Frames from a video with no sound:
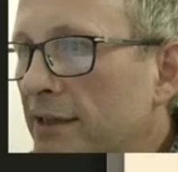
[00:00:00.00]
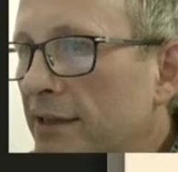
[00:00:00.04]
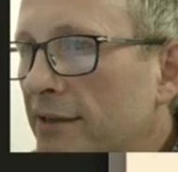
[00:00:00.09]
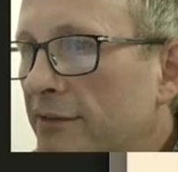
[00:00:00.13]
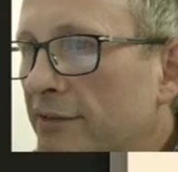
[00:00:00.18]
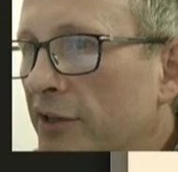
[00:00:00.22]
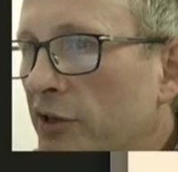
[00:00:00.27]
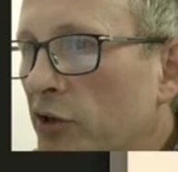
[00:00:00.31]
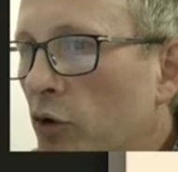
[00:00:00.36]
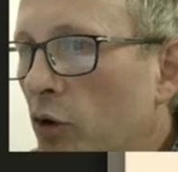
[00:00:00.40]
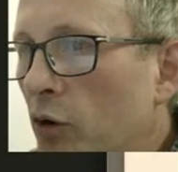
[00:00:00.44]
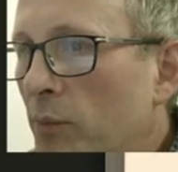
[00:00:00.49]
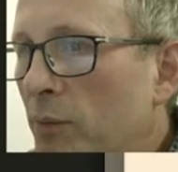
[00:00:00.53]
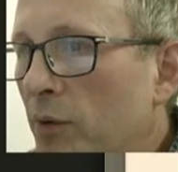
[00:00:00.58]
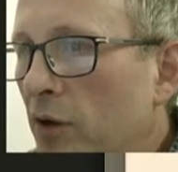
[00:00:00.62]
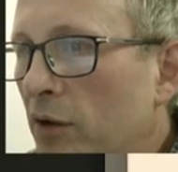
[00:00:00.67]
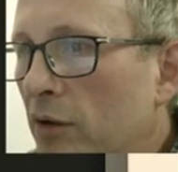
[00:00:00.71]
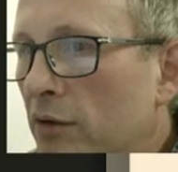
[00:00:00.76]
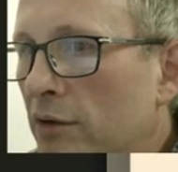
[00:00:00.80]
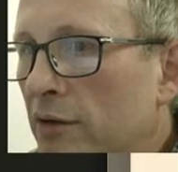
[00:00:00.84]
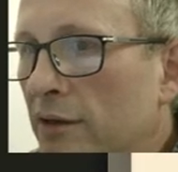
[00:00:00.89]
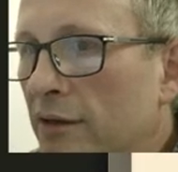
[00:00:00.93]
the
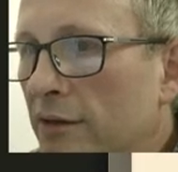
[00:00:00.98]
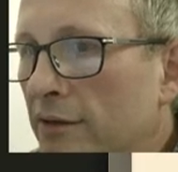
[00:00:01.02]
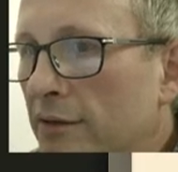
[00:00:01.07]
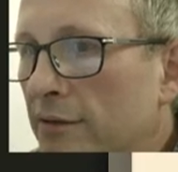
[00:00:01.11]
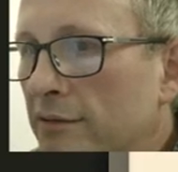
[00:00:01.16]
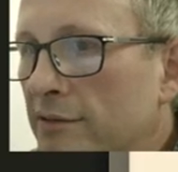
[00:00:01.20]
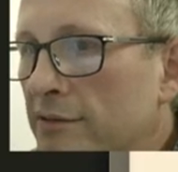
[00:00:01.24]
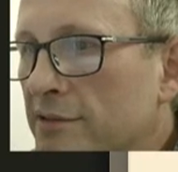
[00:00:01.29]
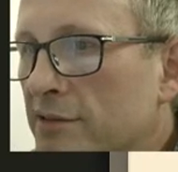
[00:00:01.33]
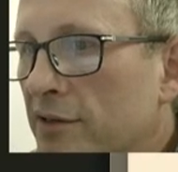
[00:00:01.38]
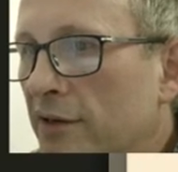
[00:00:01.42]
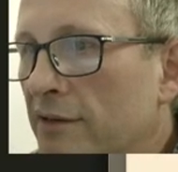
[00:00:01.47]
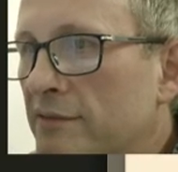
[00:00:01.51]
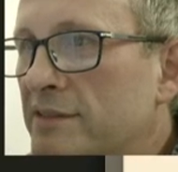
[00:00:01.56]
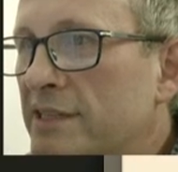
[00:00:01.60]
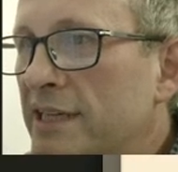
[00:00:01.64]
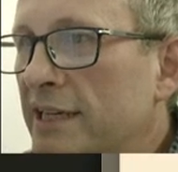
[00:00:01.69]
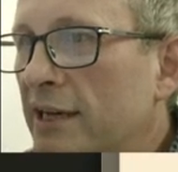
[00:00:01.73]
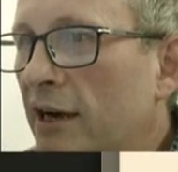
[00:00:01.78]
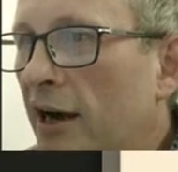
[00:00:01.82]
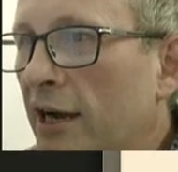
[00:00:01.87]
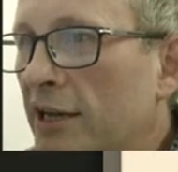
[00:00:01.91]
normal sort of
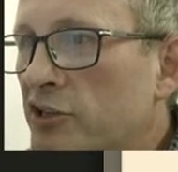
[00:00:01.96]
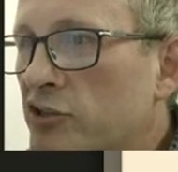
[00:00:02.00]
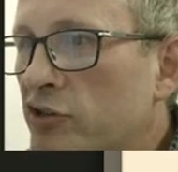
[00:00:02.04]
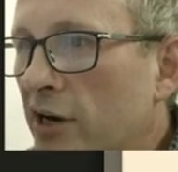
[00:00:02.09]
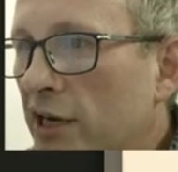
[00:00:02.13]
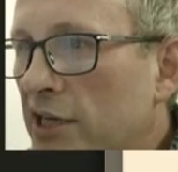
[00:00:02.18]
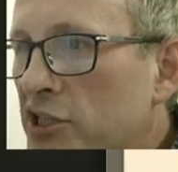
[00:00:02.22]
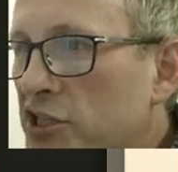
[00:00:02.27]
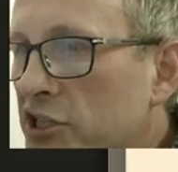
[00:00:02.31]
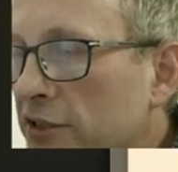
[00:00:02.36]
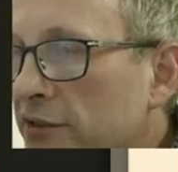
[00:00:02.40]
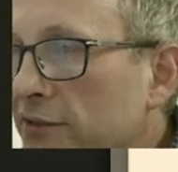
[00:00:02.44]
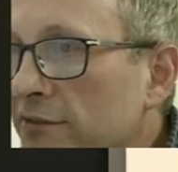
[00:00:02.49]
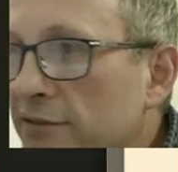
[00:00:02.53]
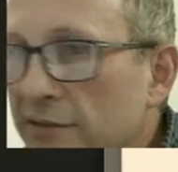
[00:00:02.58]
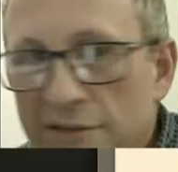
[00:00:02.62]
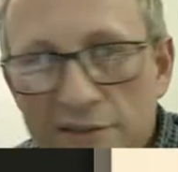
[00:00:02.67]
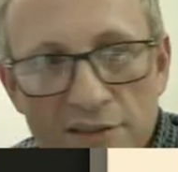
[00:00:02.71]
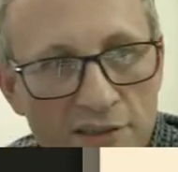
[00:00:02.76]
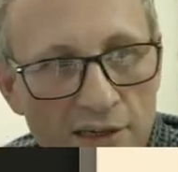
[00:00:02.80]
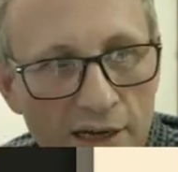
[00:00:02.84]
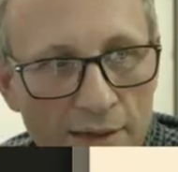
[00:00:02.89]
dehydration
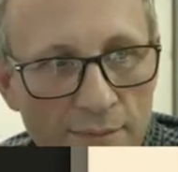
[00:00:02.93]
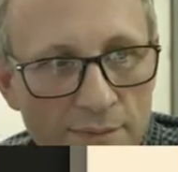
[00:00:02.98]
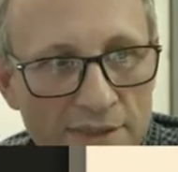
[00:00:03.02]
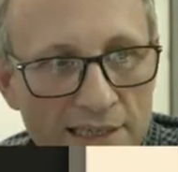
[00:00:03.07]
type